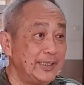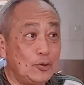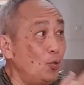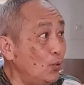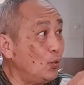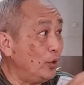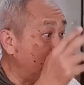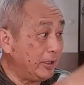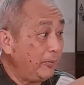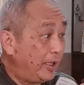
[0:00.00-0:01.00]
I says, oh,
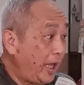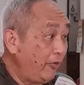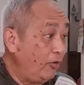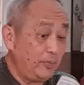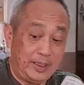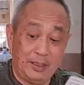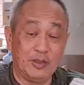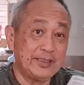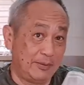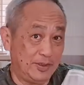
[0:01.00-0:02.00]
keep an eye on me
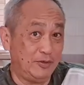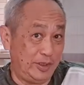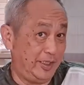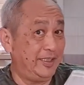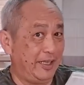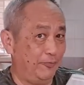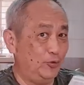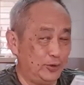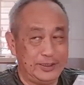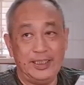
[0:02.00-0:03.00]
because I'm still eating their
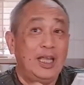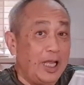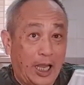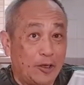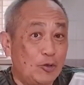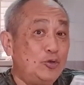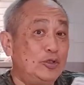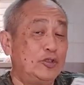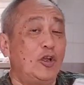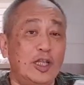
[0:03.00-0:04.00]
food. I go to
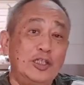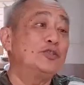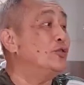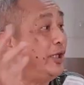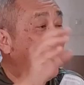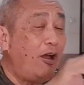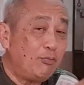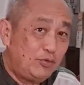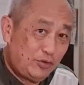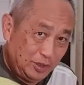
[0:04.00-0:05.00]
the toilet. So they
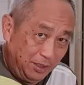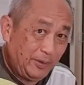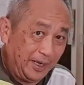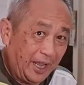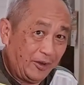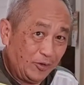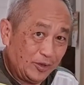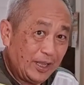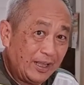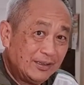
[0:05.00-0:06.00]
help to keep an eye
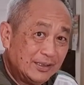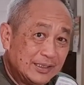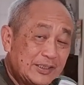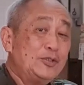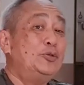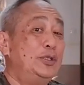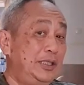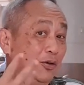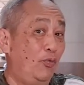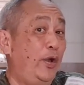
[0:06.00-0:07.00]
on that. So
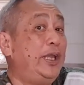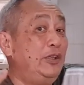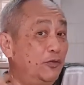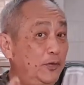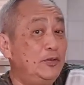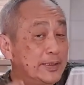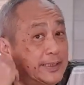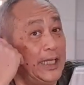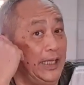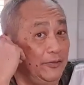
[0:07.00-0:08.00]
in a way, you feel
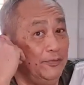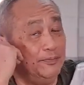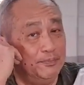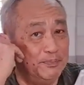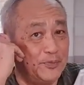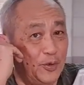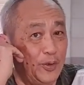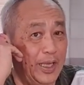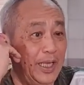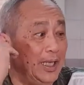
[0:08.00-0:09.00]
safe,
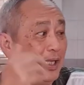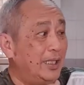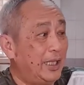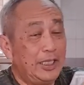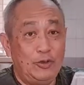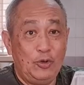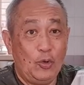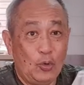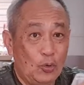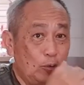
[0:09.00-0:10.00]
okay? That
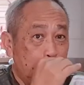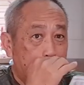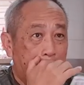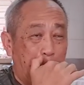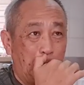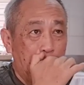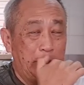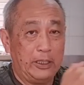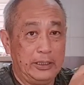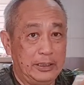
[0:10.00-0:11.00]

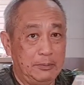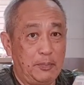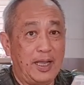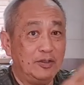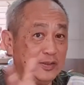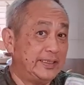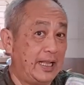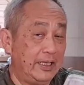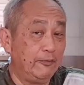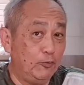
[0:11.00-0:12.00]
the guy who's
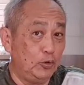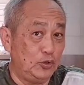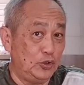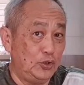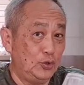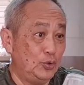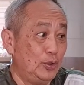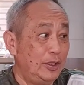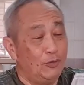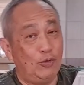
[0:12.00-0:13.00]
selling food to
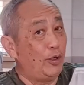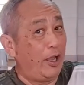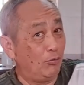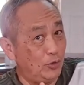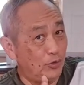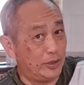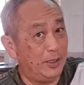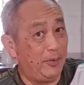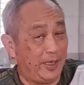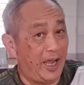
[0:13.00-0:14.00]
you will help you to
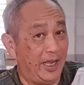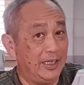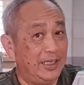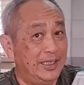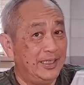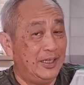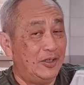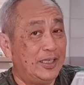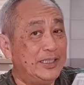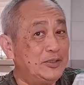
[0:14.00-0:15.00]
keep an eye.
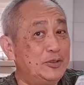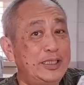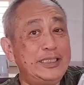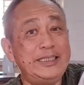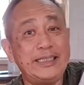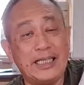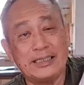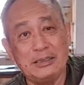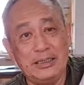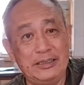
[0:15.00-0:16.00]
Okay, so these are
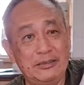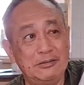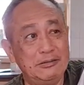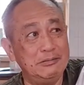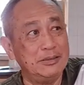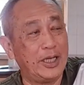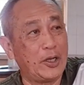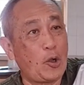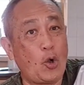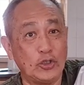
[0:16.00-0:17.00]
little
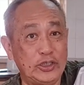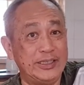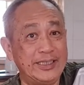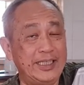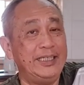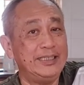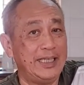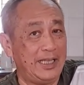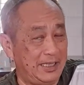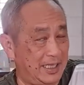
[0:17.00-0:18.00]
caution things
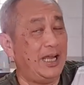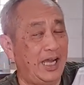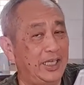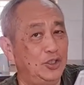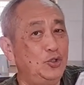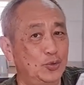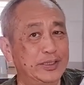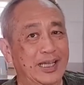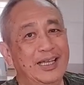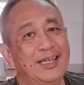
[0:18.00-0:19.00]
that I
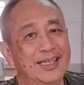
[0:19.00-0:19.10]
use lah.